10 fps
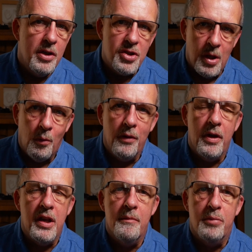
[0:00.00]
someone
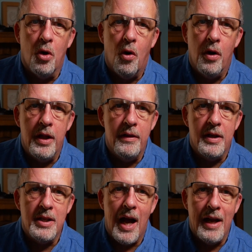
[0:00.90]
that you've brought on in the
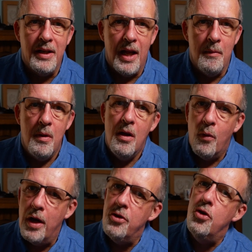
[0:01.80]
tying game
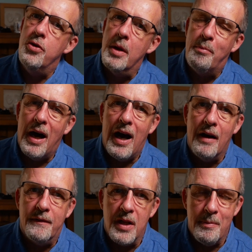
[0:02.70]
when you
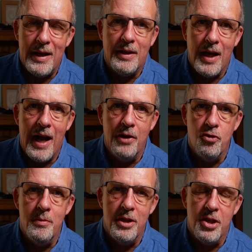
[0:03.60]
depart for the big tying
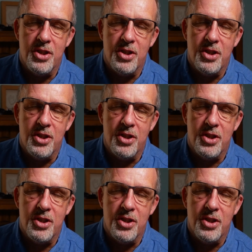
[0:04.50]
room in the